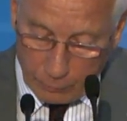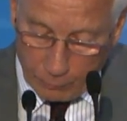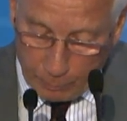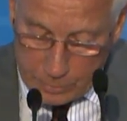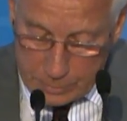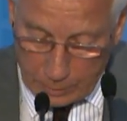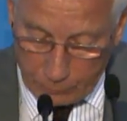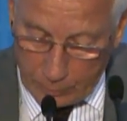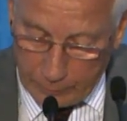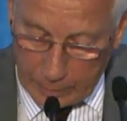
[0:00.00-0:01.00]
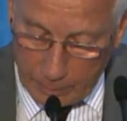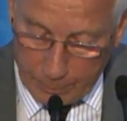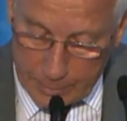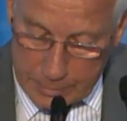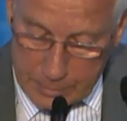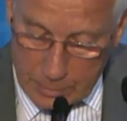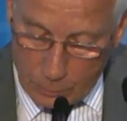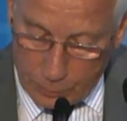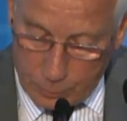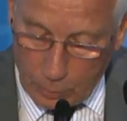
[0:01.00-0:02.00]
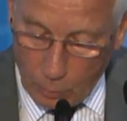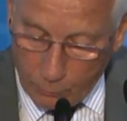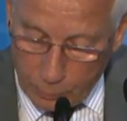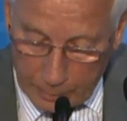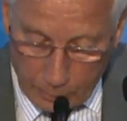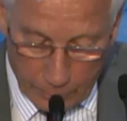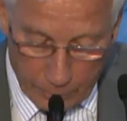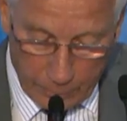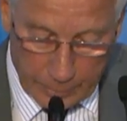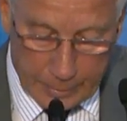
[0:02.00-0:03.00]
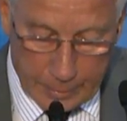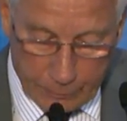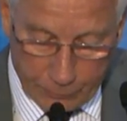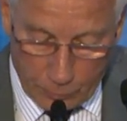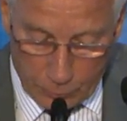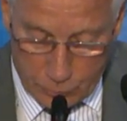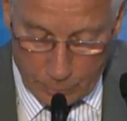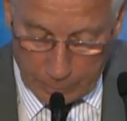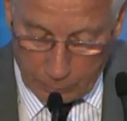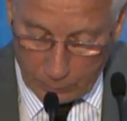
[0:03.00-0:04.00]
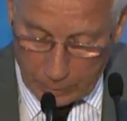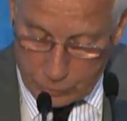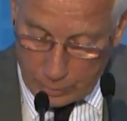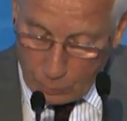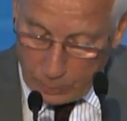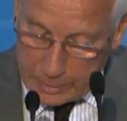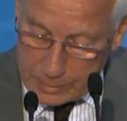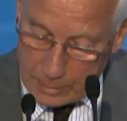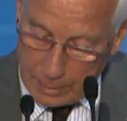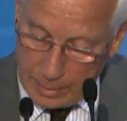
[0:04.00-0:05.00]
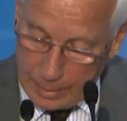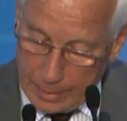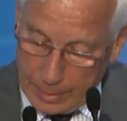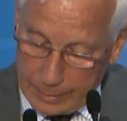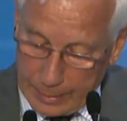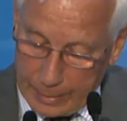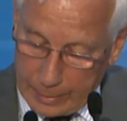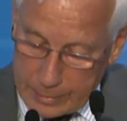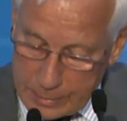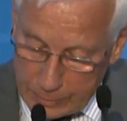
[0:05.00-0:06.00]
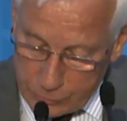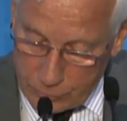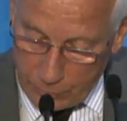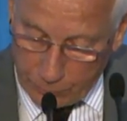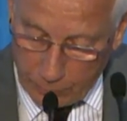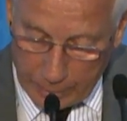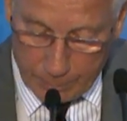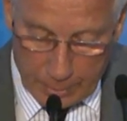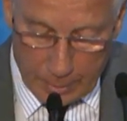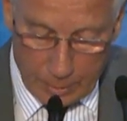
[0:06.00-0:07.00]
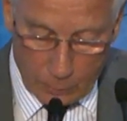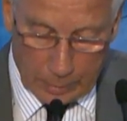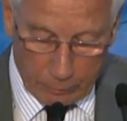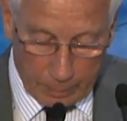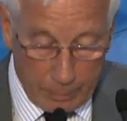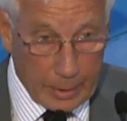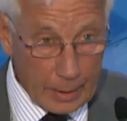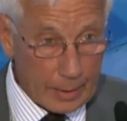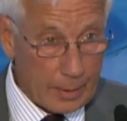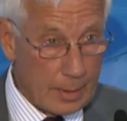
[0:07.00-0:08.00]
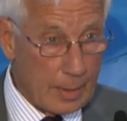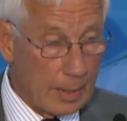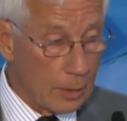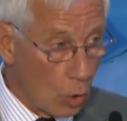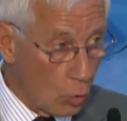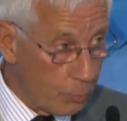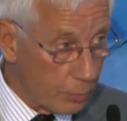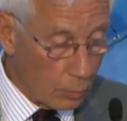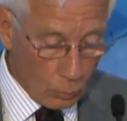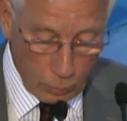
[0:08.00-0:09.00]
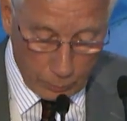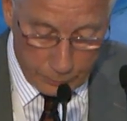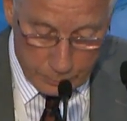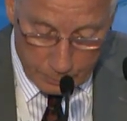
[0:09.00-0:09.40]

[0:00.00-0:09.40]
of positive developments, which will hopefully occur in the near future between Russia and the West, the annexation of Crimea will remain an open wound.